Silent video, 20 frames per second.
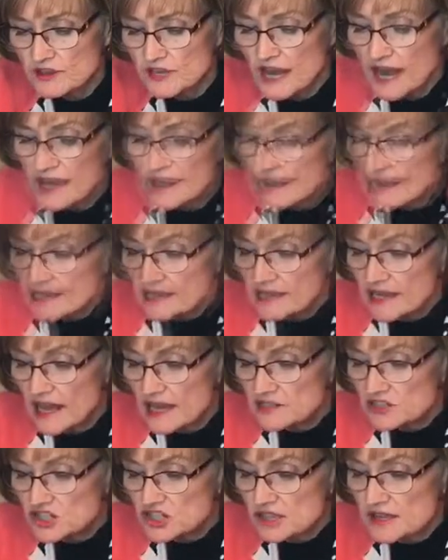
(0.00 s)
that I
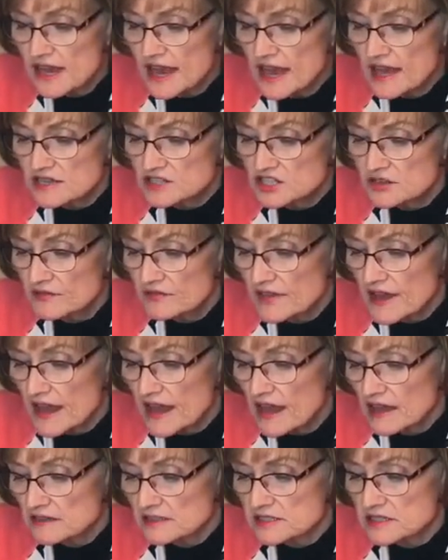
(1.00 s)
catch the edge of
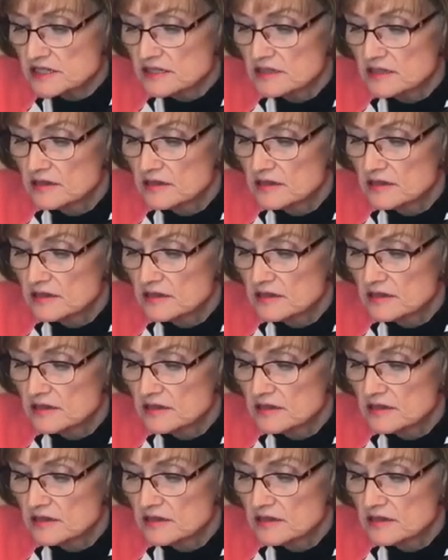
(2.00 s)
that